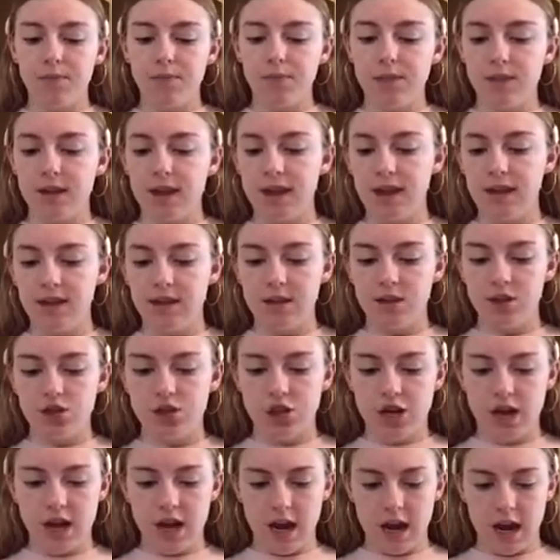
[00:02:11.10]
In the
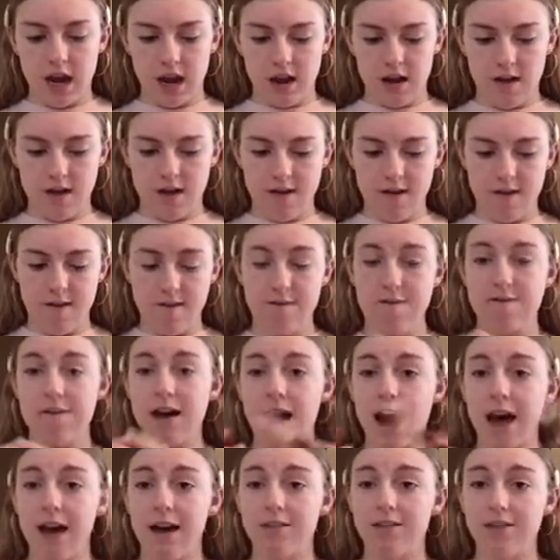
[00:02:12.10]
shade
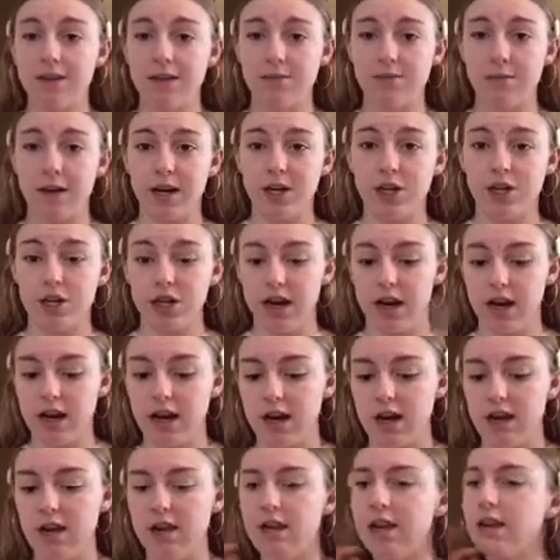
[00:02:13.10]
5 is my shade,
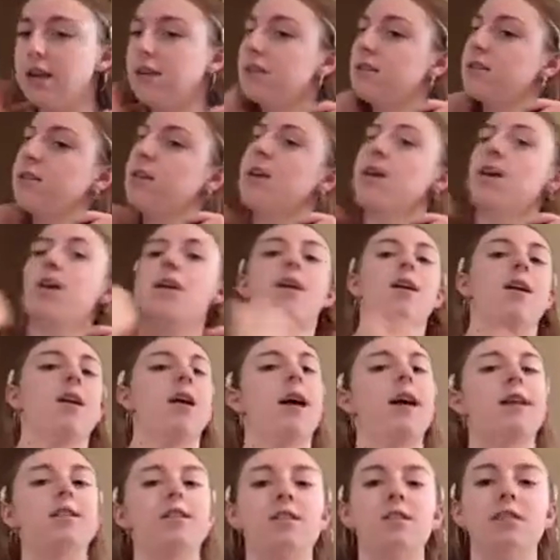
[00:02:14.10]
and this
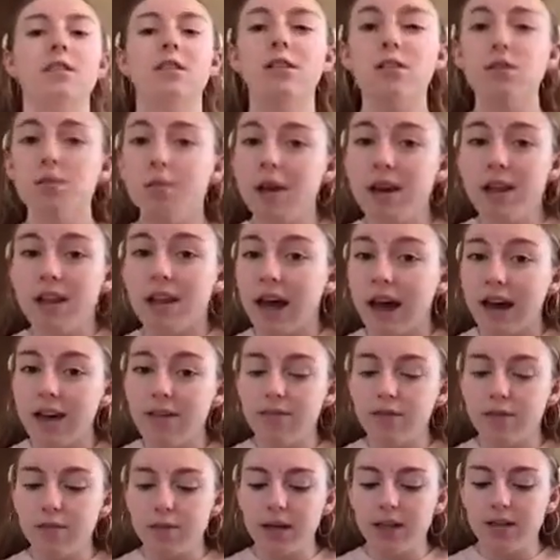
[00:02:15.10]
is a little bit light for
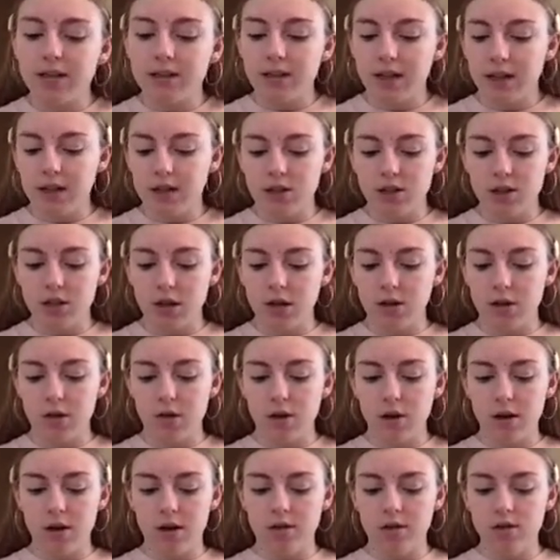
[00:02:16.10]
my skin tone,
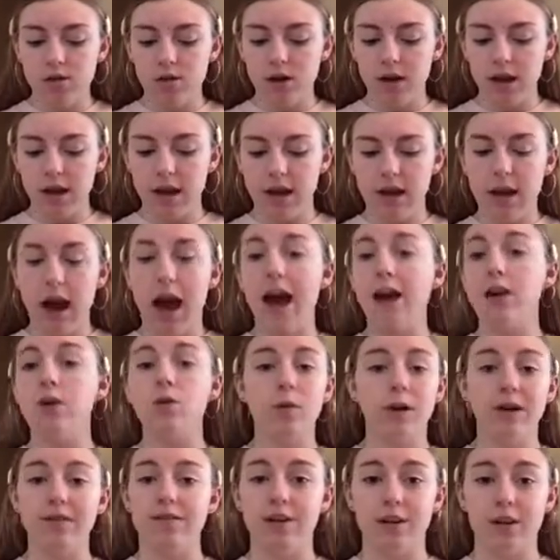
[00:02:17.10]
and I don't
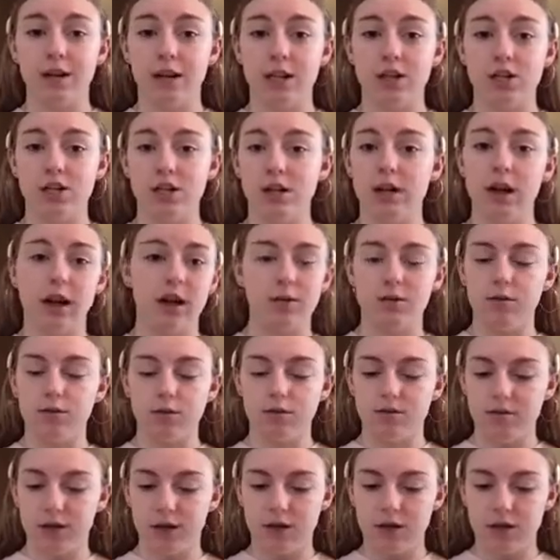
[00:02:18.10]
wear foundation. I don't do
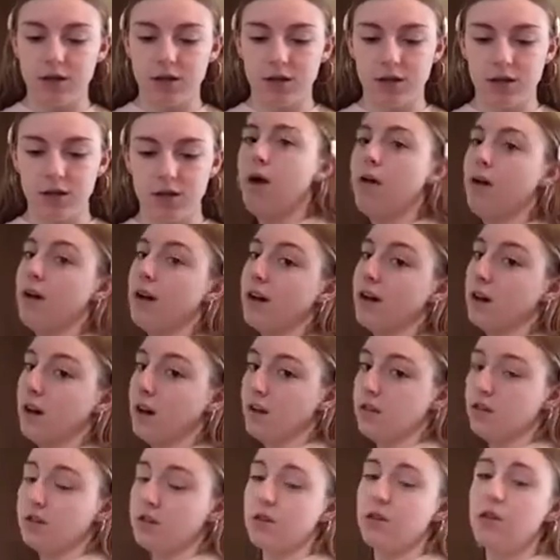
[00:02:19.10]
foundation. Oh, and
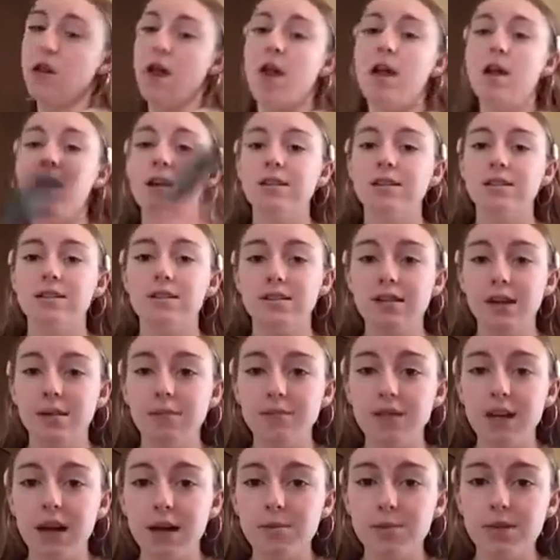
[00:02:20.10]
also,
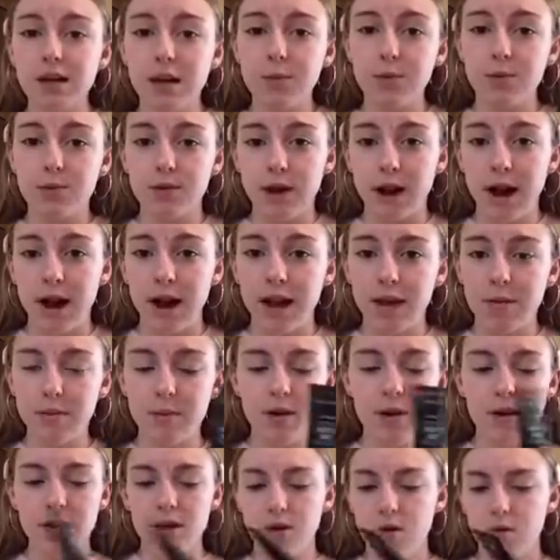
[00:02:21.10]
sometimes I
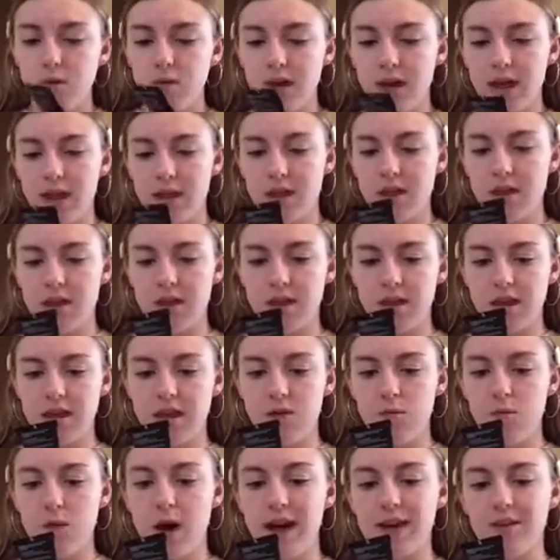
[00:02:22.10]
prime with the
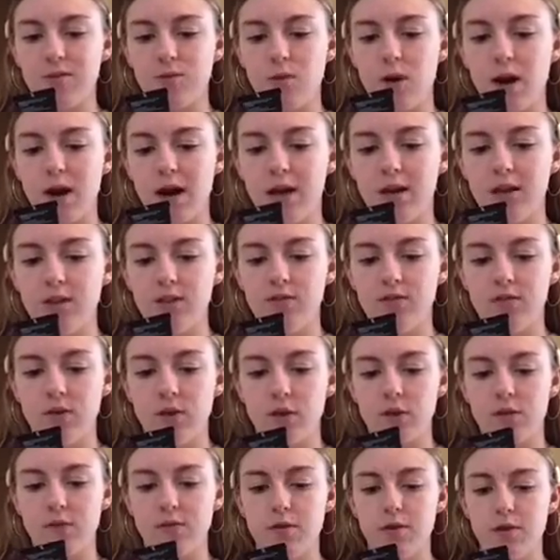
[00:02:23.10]
Wet n Wild
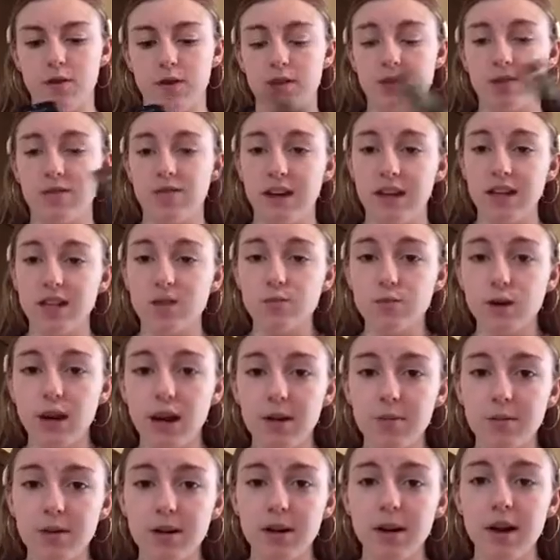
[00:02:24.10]
Photo Focus Face
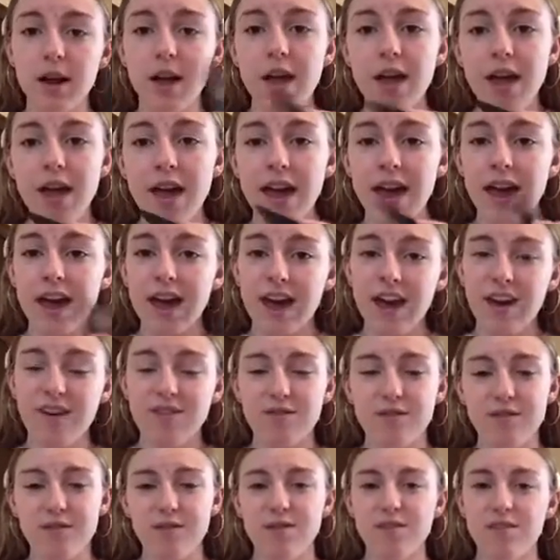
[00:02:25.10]
Primer.
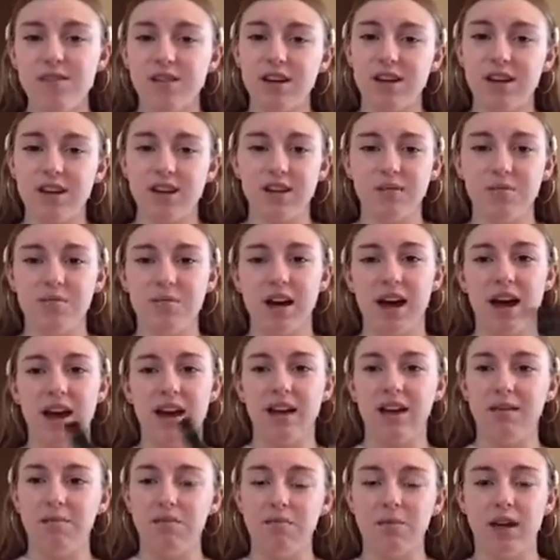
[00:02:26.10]
If
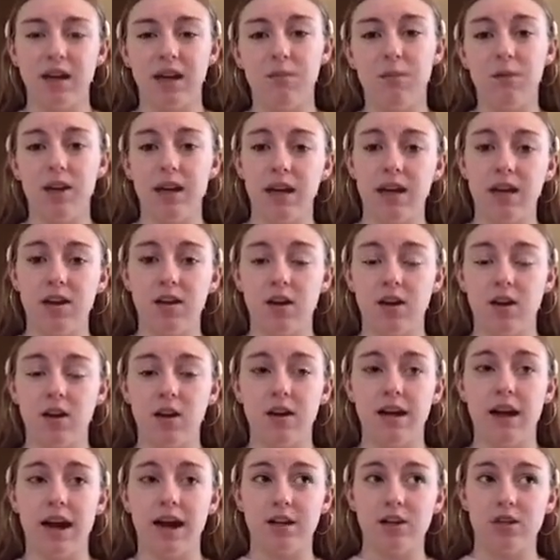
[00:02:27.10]
I'm like planning on
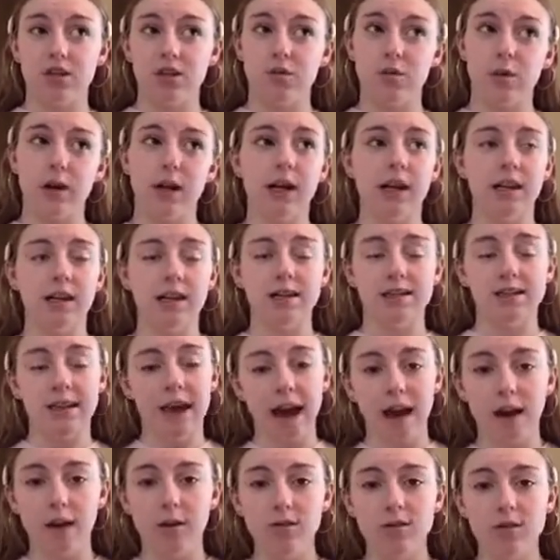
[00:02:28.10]
actually wearing this
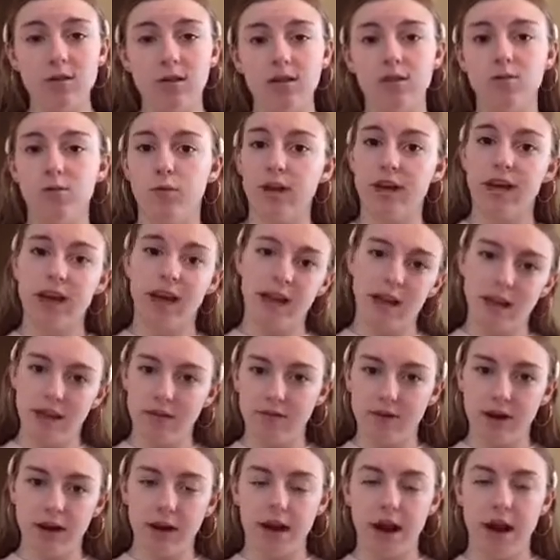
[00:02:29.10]
out, we can't leave
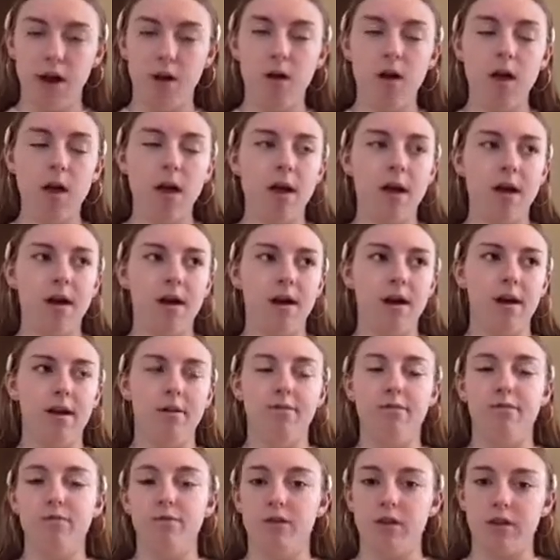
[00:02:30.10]
right now
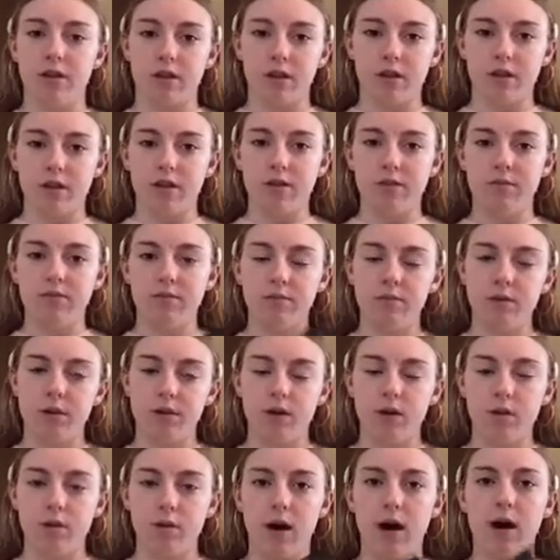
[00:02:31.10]
for the you
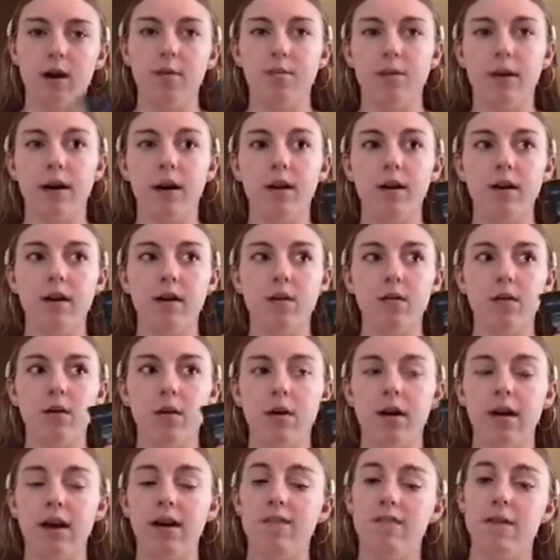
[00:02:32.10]
know what, but
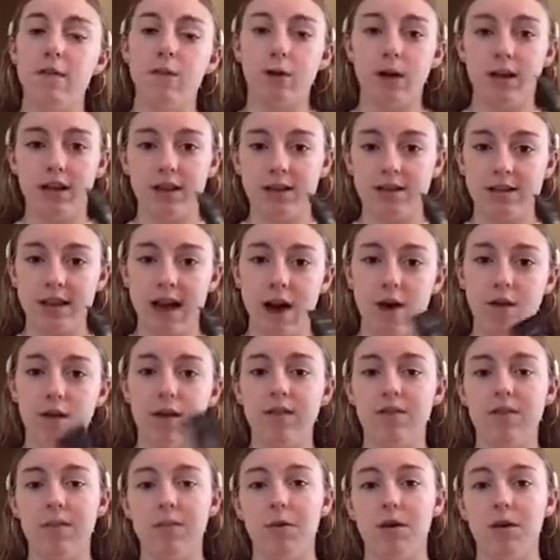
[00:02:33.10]
if I'm wearing this out,
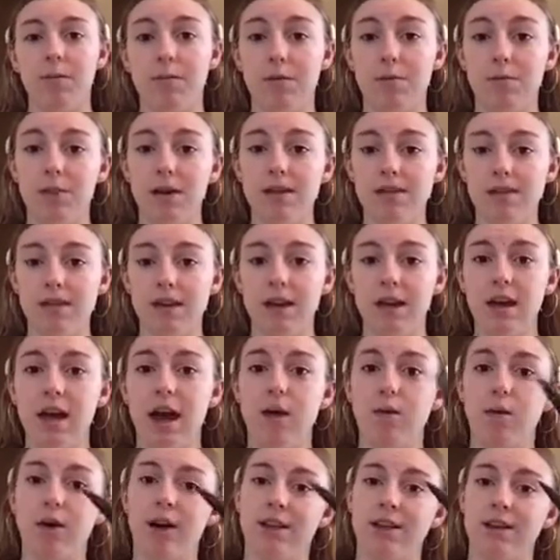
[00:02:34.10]
if I'm going to be busy, I
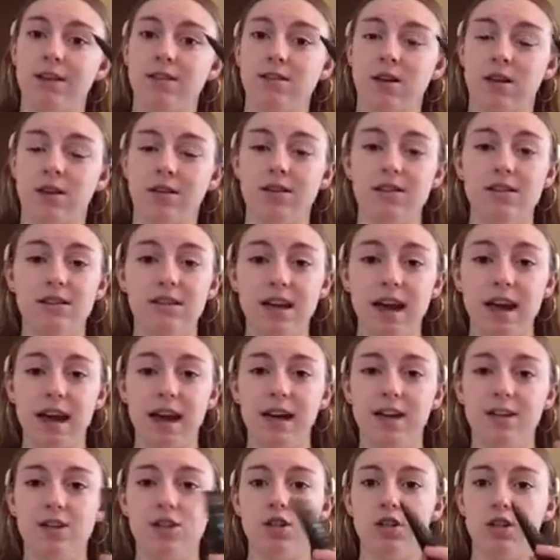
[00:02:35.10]
wear this on
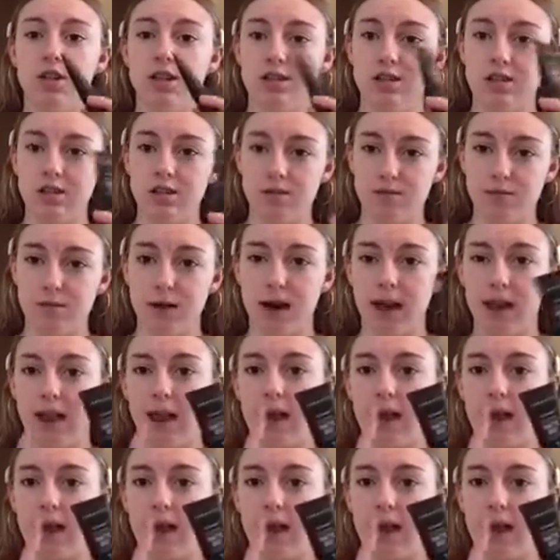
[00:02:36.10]
stage. This is my